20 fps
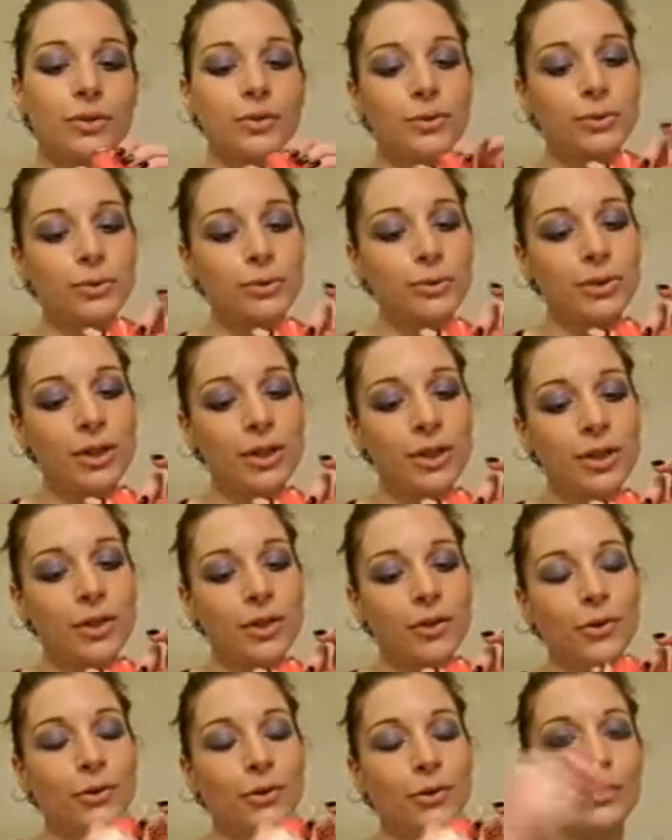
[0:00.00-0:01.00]

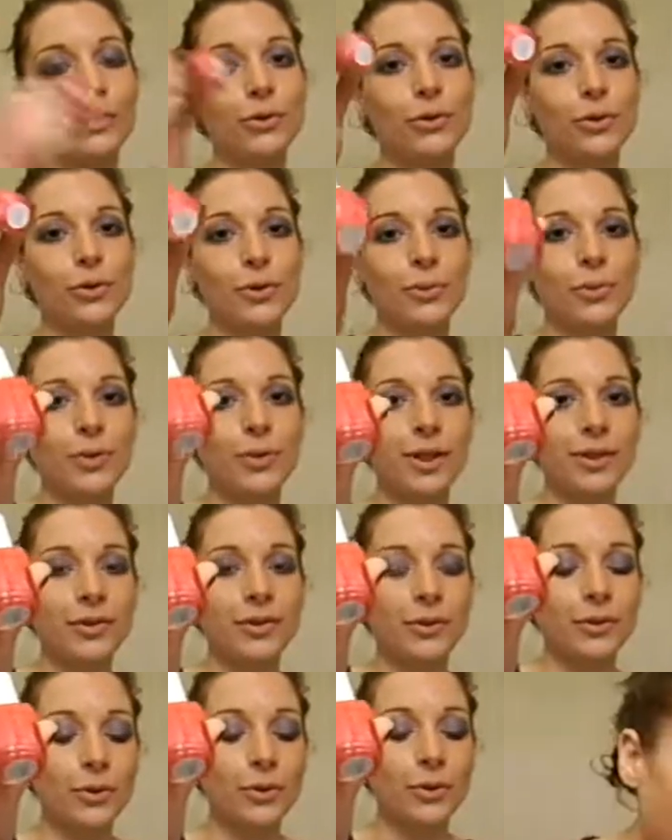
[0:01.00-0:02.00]
Strawberry Sorbet.